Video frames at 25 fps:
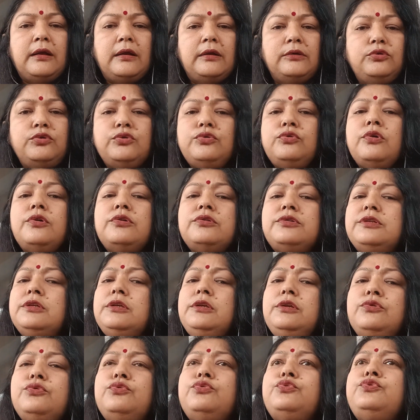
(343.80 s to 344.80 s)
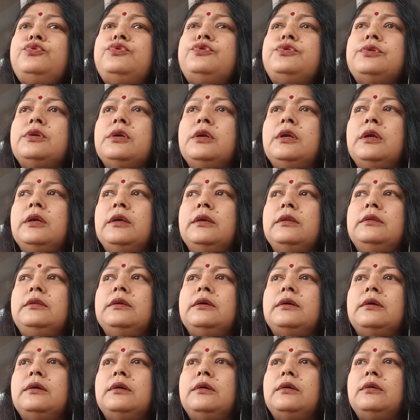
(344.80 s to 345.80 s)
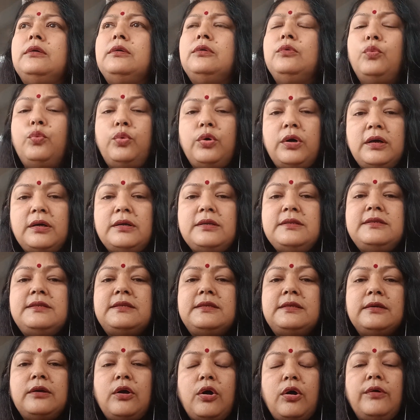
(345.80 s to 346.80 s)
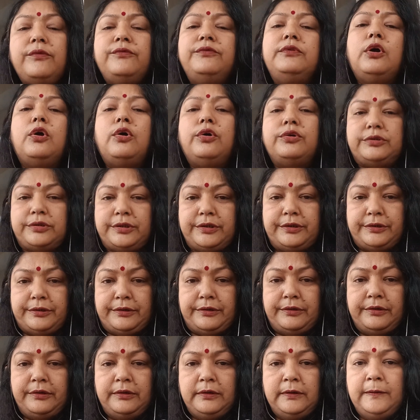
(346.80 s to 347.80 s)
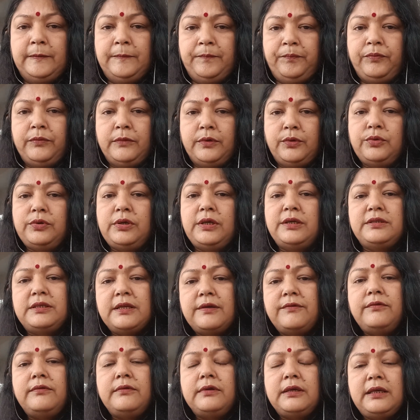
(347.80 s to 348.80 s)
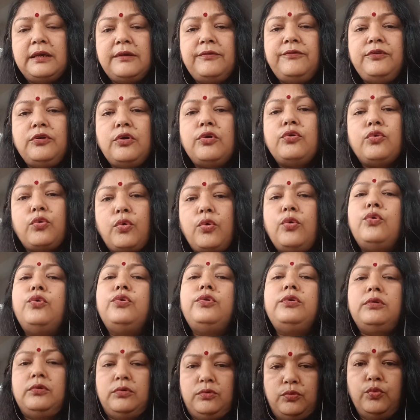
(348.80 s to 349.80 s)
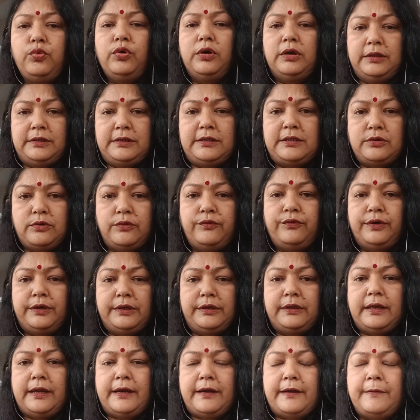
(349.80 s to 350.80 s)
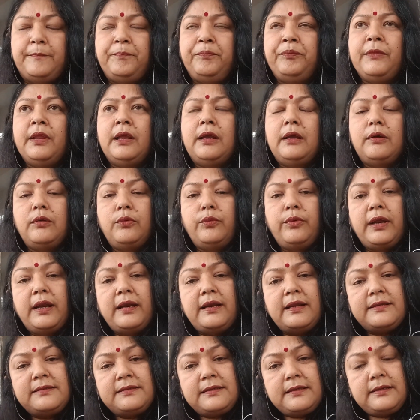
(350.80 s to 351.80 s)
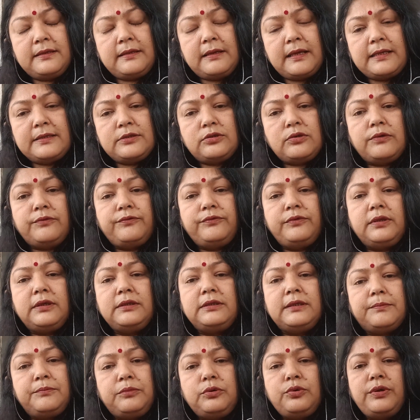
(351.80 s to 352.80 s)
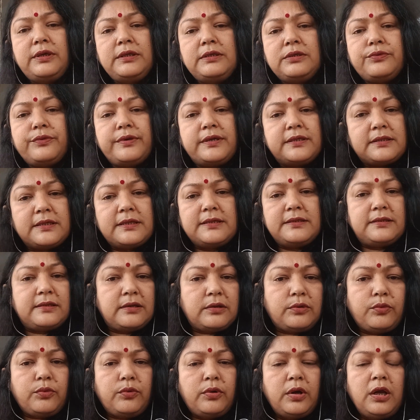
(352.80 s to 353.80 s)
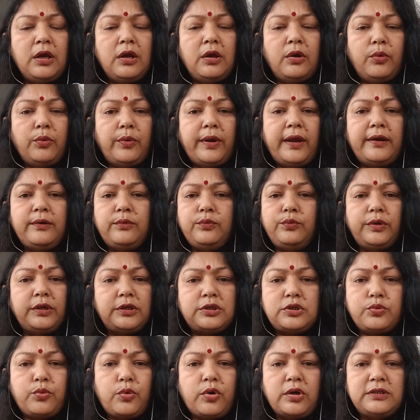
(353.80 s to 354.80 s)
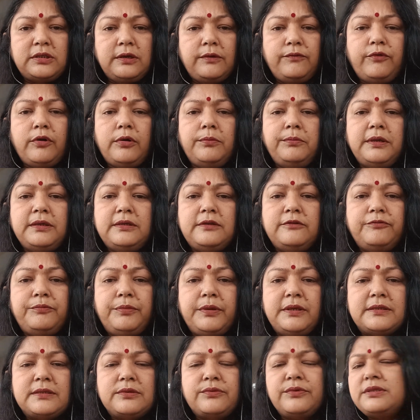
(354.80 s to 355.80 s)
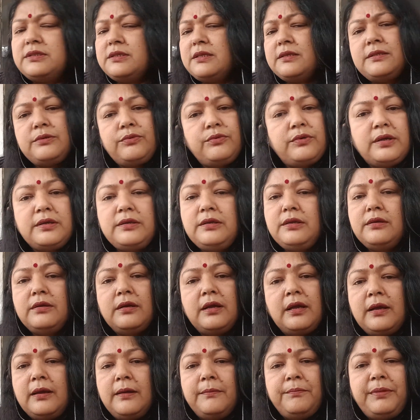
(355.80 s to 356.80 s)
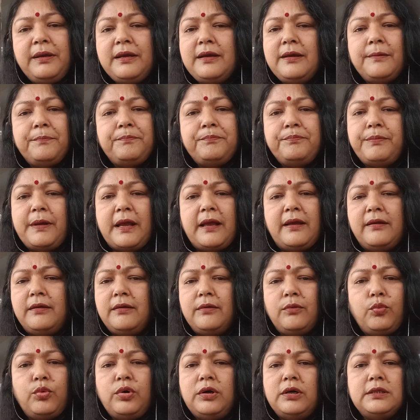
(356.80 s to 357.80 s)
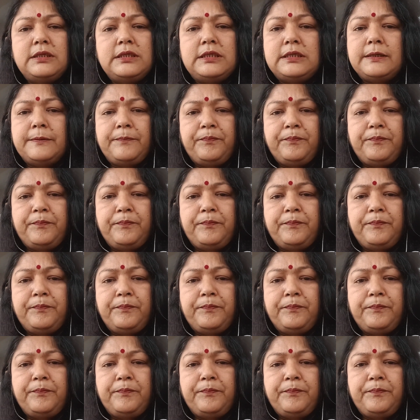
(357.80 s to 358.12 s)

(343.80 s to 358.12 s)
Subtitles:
do not use the words of the author. Okay, give your own words over there. Whereas in case of the WH questions, what informative based questions, you can pick up words